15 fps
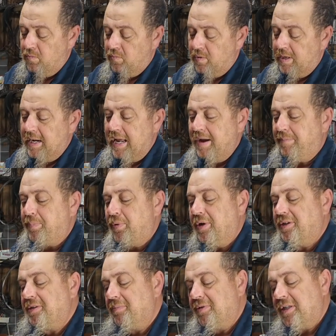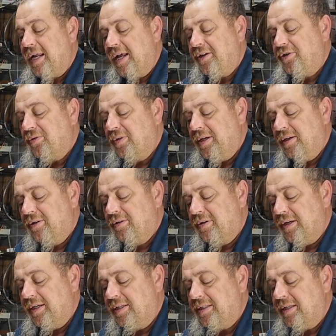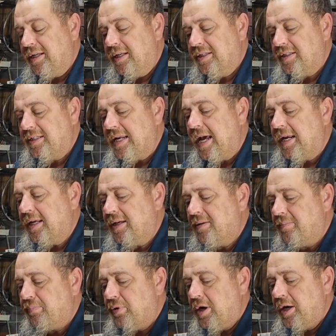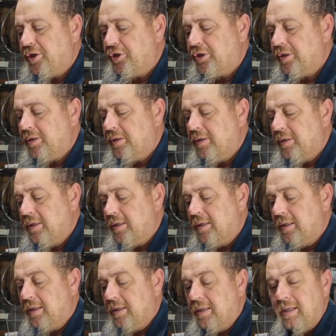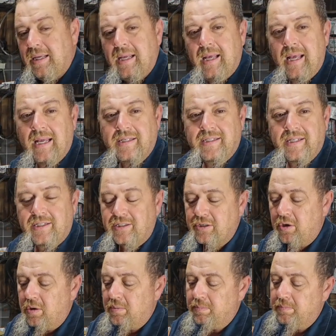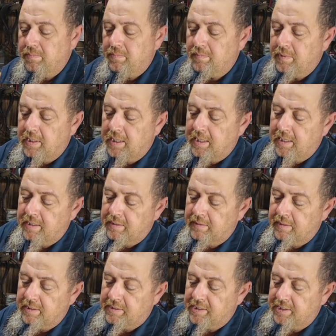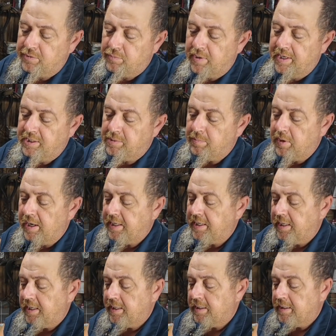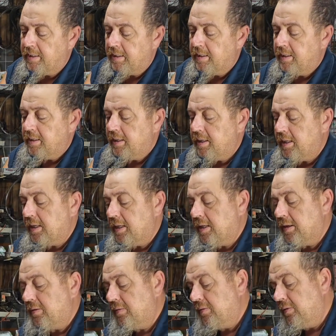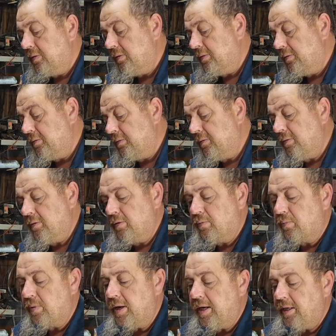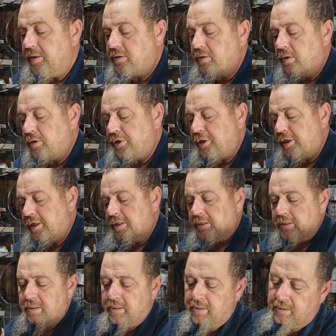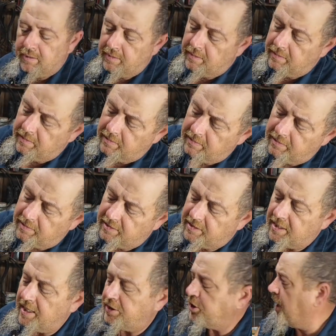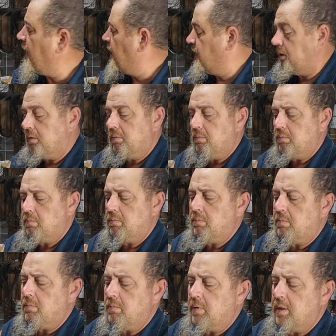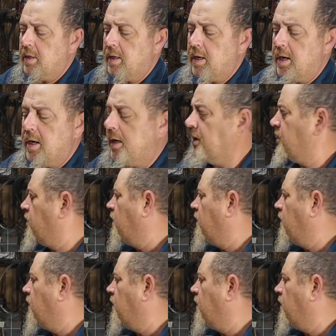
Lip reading: We're going to have a pretty substantial increase in static compression as this all, as these rings break in. The rings are just such higher